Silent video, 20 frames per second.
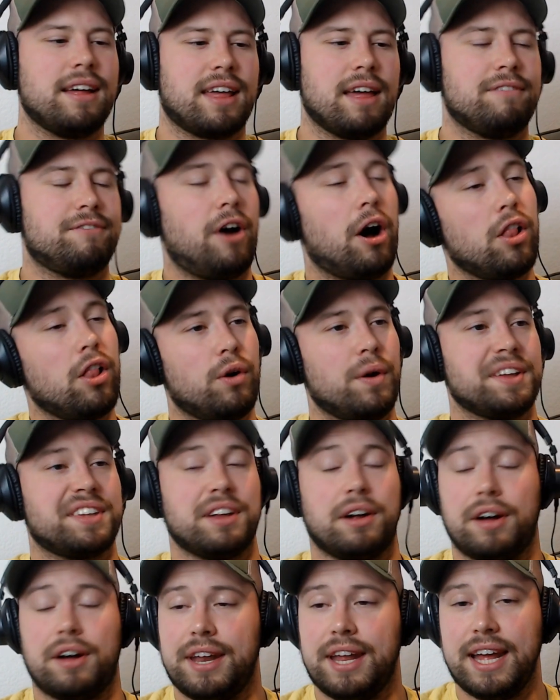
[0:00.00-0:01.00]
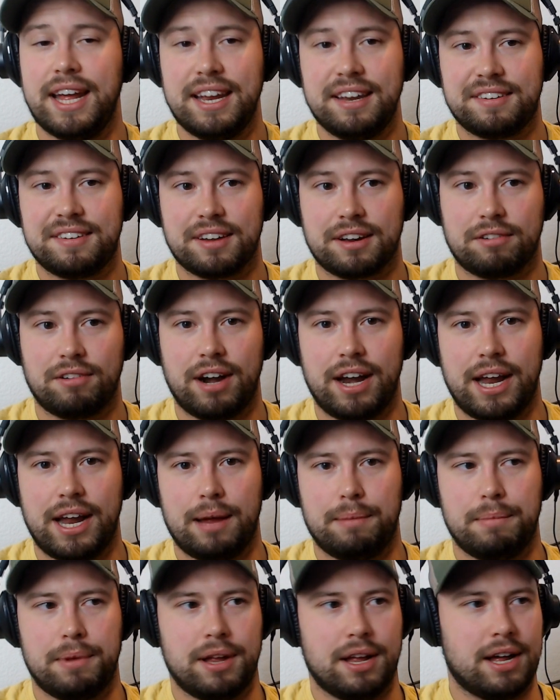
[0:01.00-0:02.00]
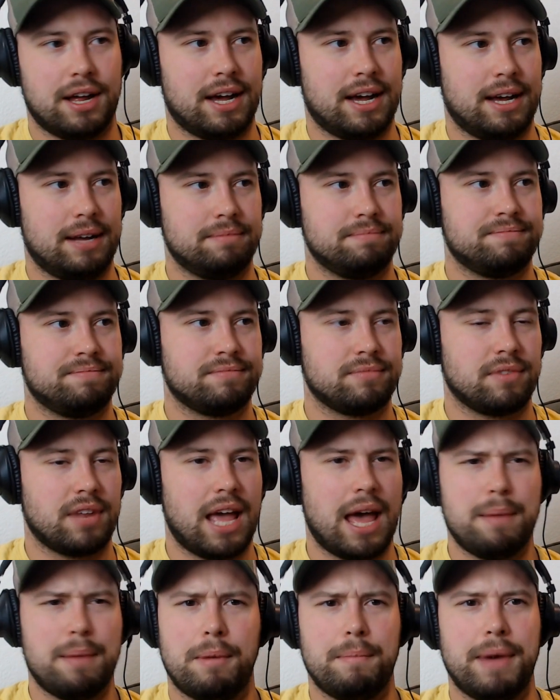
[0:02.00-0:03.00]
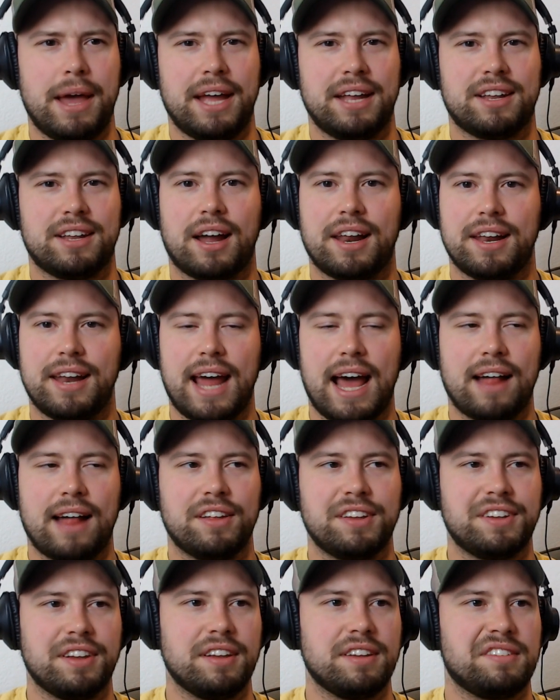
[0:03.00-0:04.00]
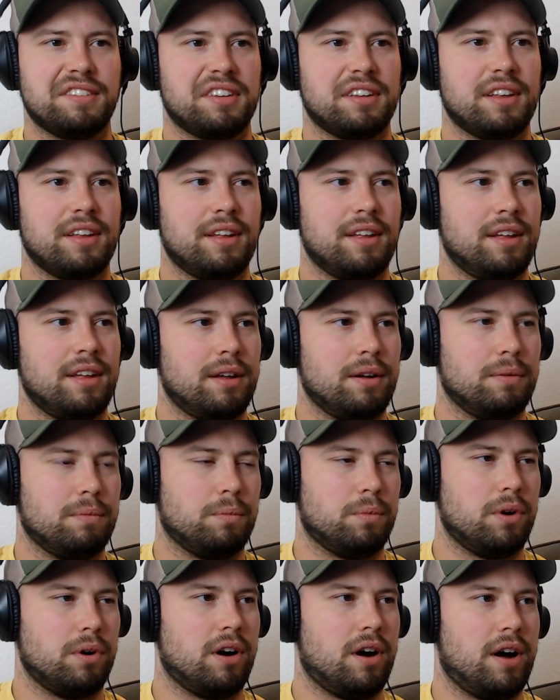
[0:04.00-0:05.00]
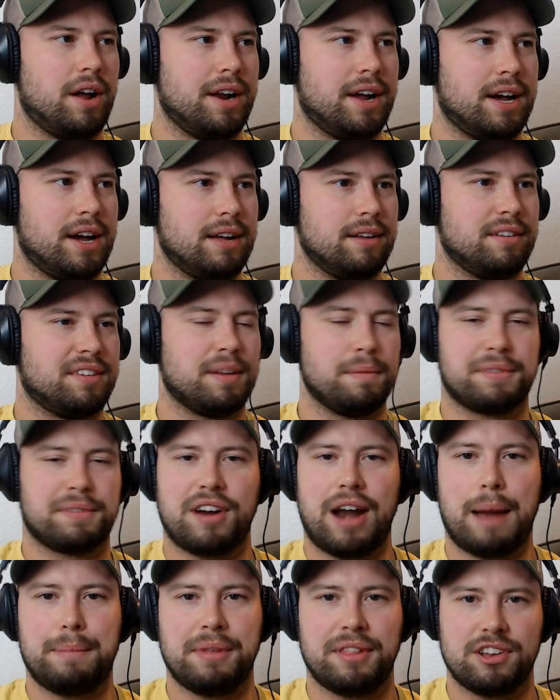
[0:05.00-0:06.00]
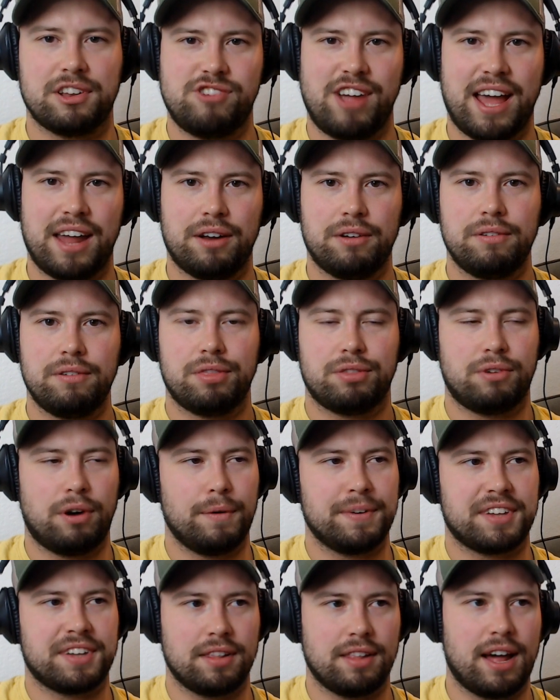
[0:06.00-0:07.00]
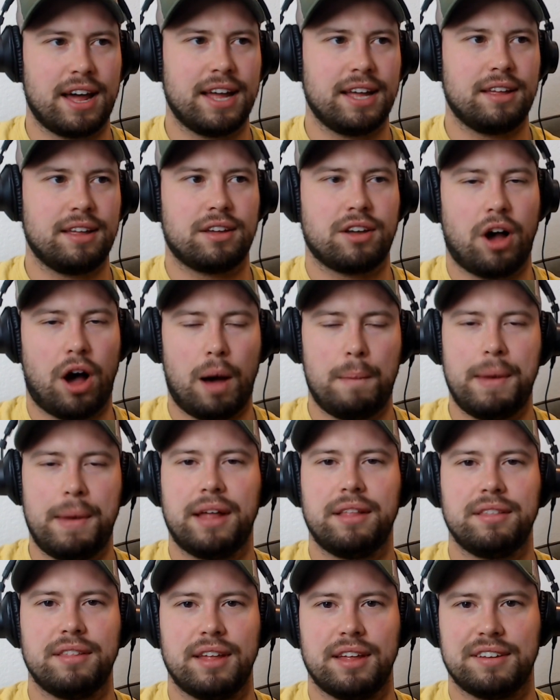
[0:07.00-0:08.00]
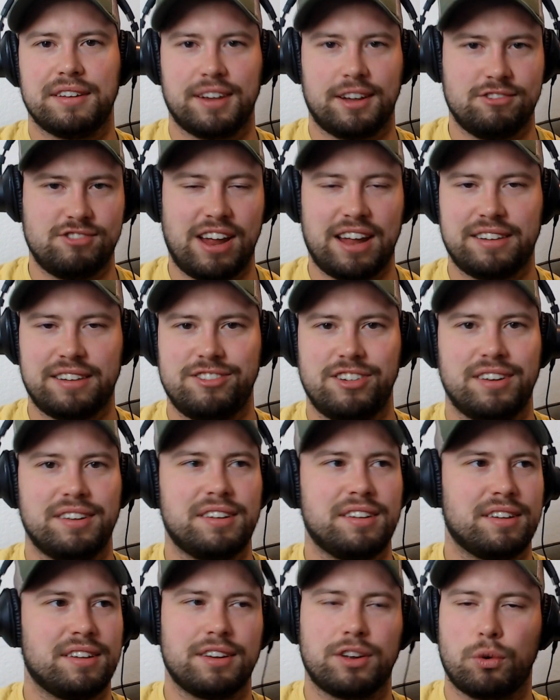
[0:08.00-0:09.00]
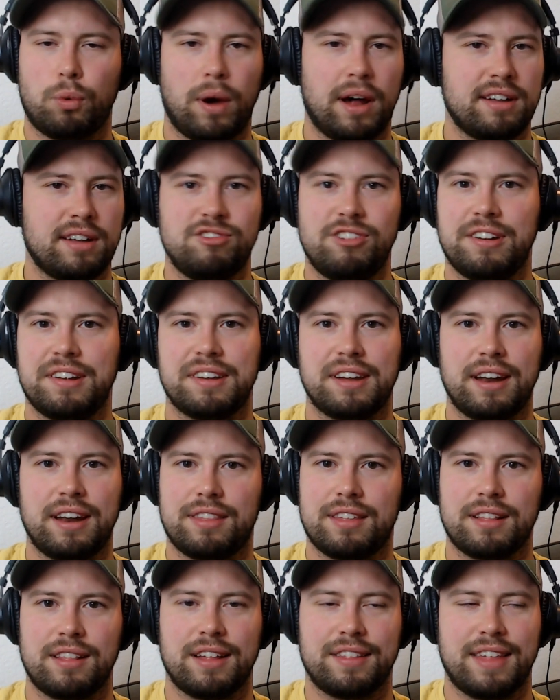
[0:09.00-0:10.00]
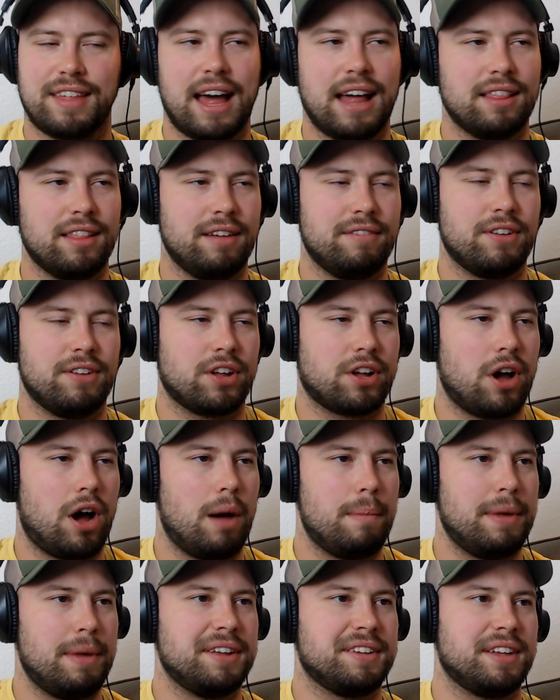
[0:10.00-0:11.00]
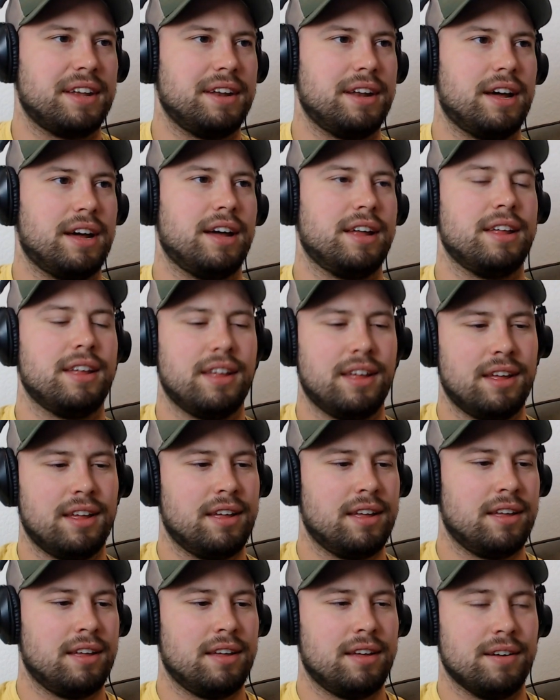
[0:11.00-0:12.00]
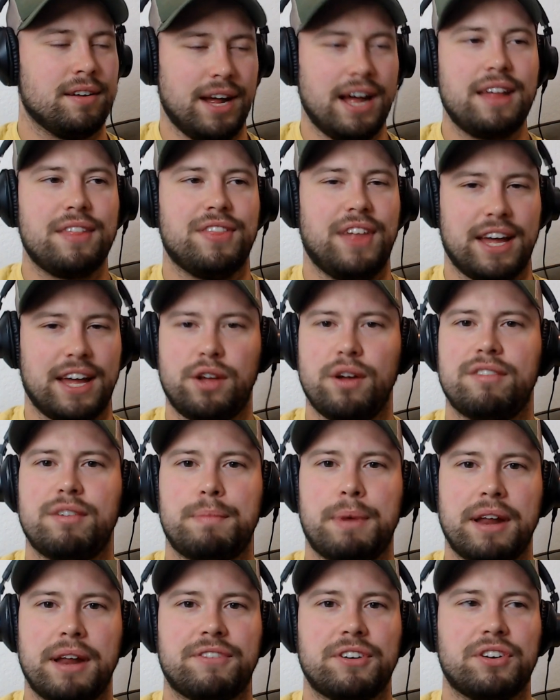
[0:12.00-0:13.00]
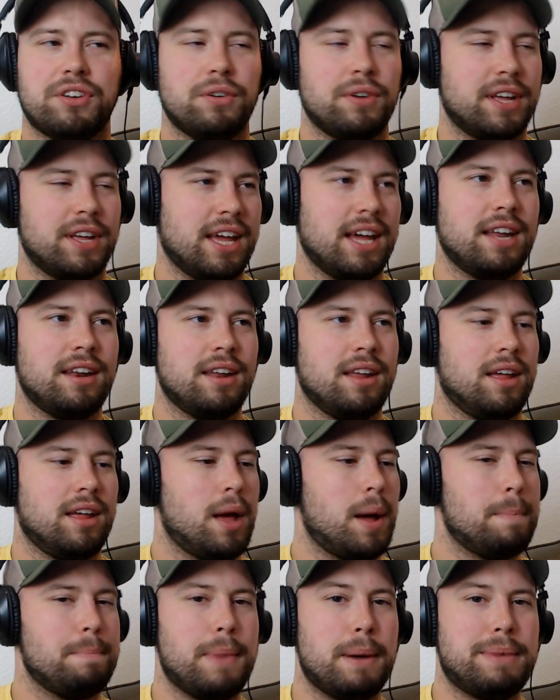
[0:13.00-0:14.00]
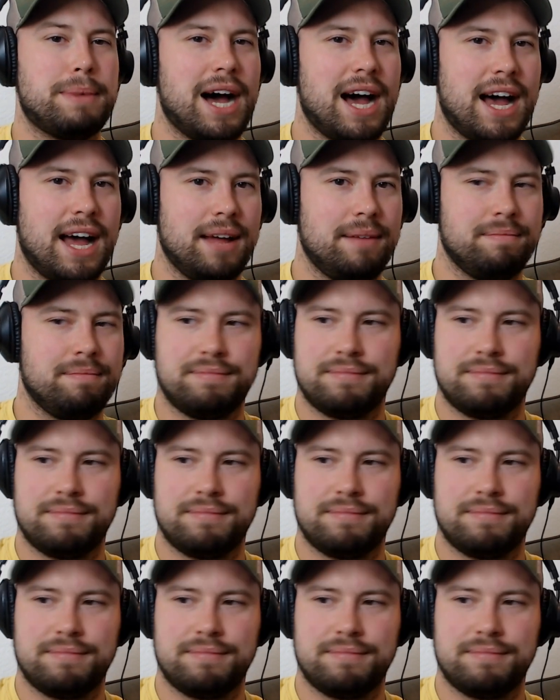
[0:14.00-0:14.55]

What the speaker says: follow us on Instagram, MMA.analysis. We're on subscribe to the channel. Throw us a like, comment, suggestions, questions, anything like that. Leave in the comments. And, thank you, everybody, for tuning in. Bye-bye.